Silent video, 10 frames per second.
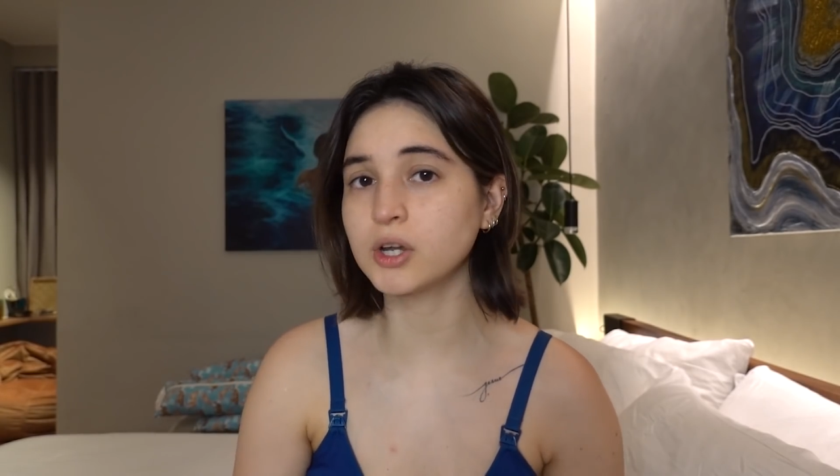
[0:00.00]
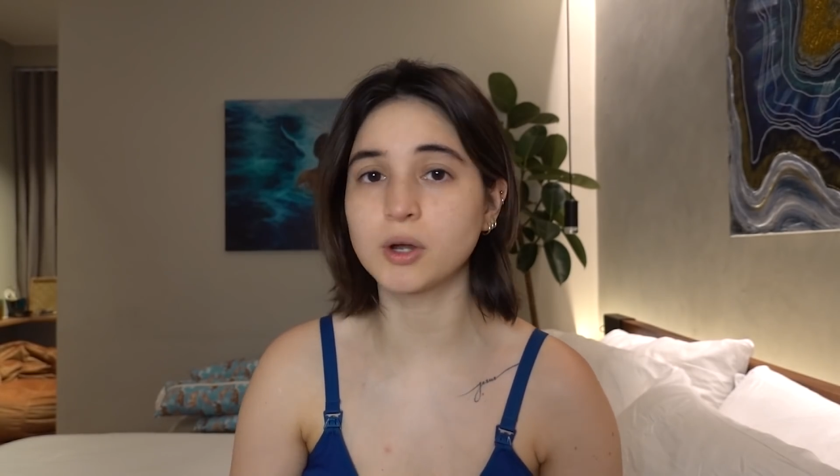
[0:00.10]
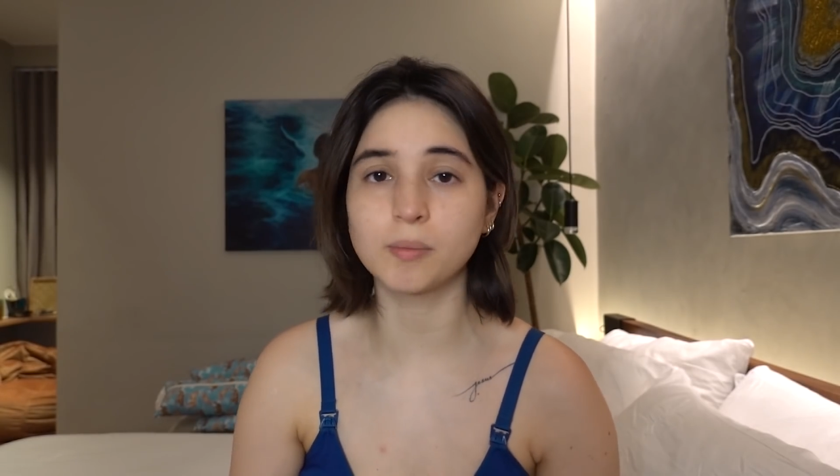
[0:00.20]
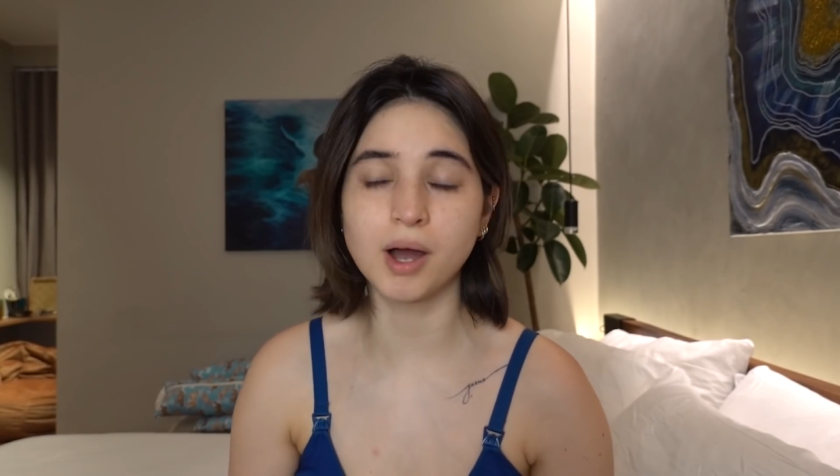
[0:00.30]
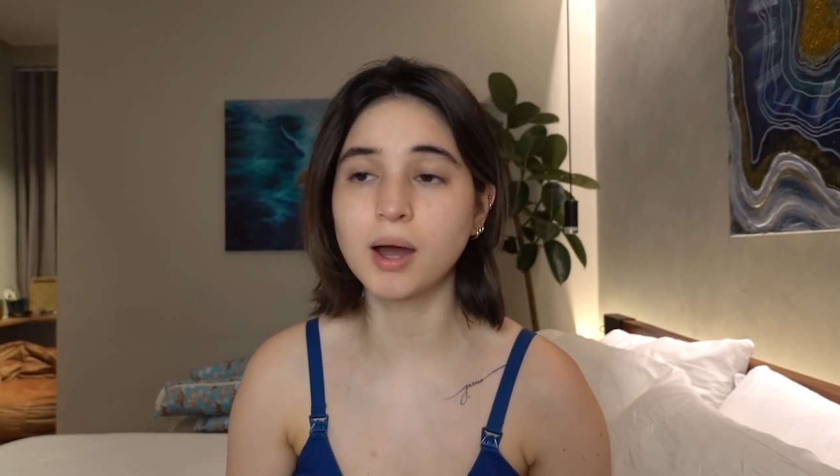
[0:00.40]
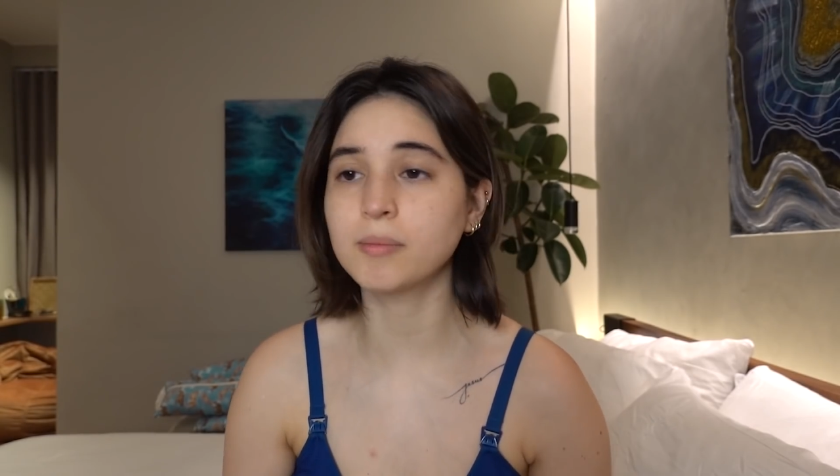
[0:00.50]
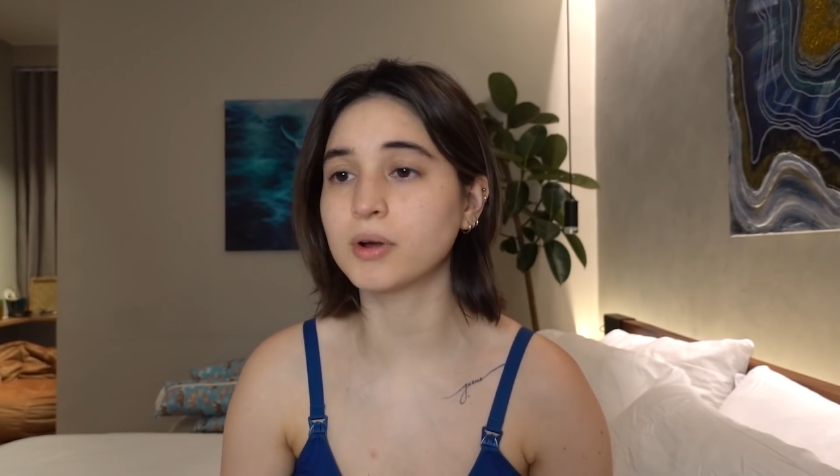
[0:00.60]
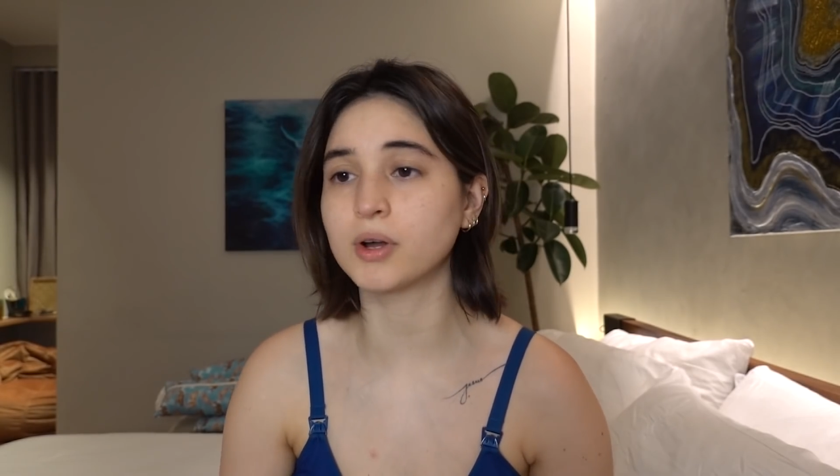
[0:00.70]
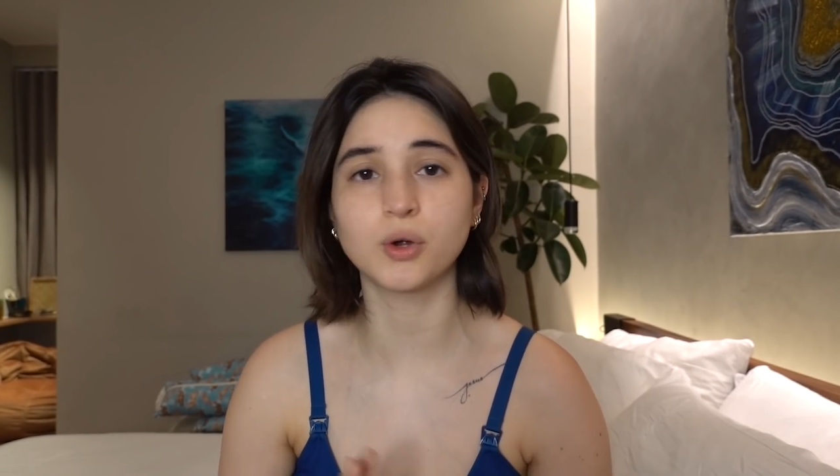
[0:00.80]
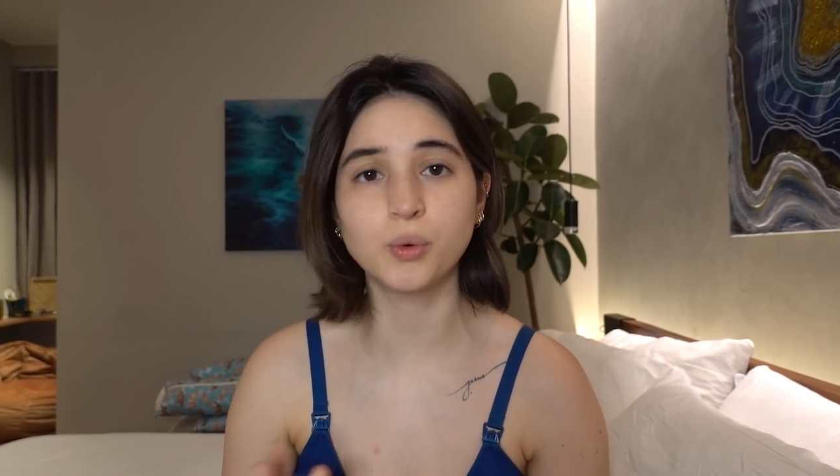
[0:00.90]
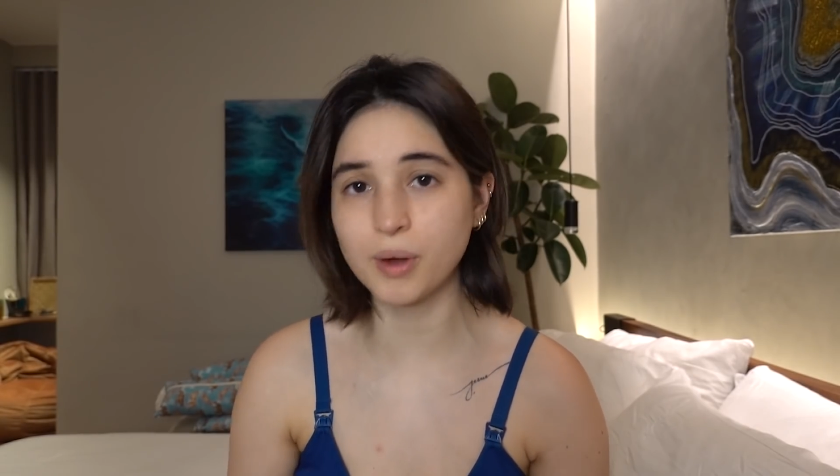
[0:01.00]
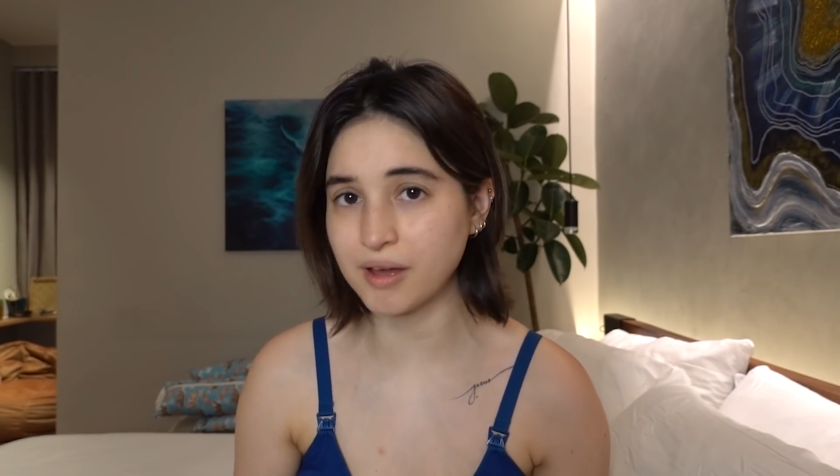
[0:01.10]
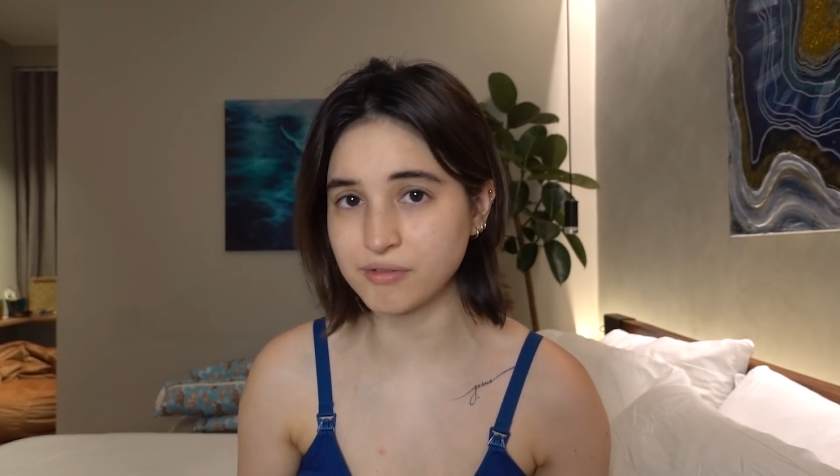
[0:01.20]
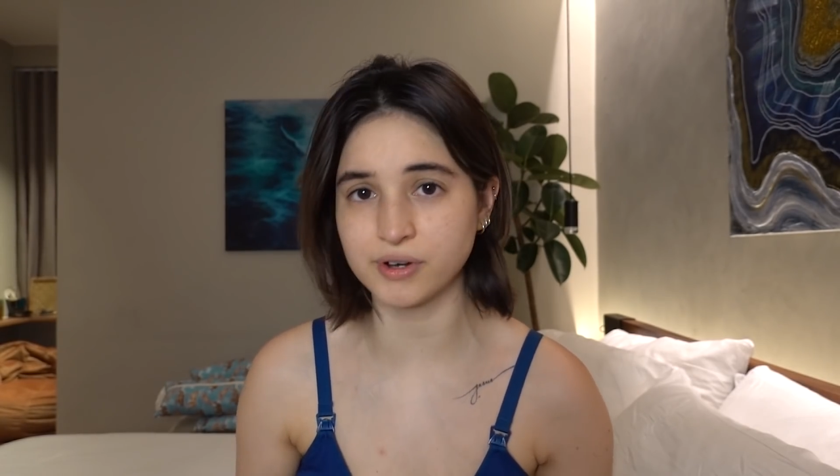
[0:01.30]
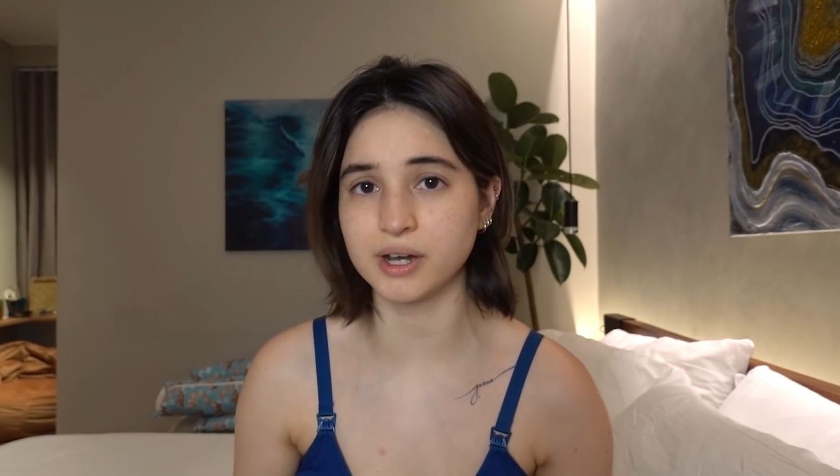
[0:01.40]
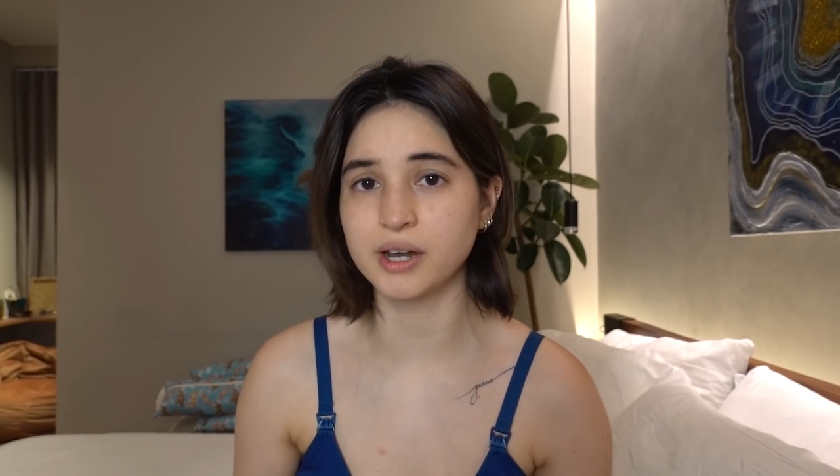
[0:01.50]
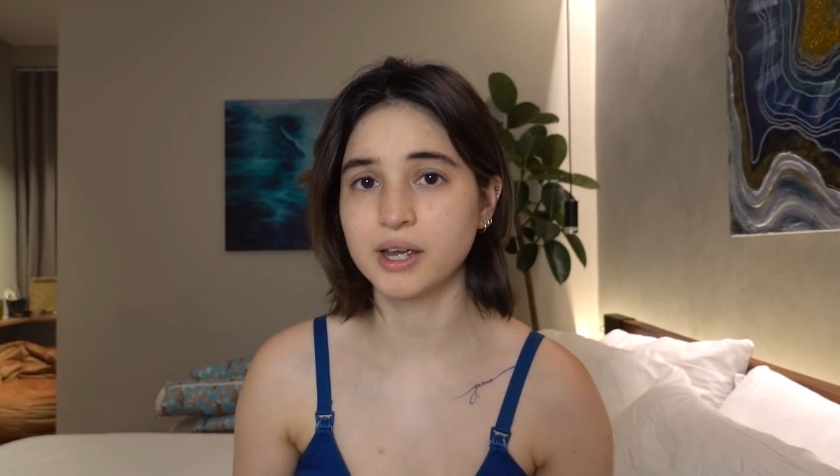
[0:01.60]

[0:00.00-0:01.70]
your mom, or whoever,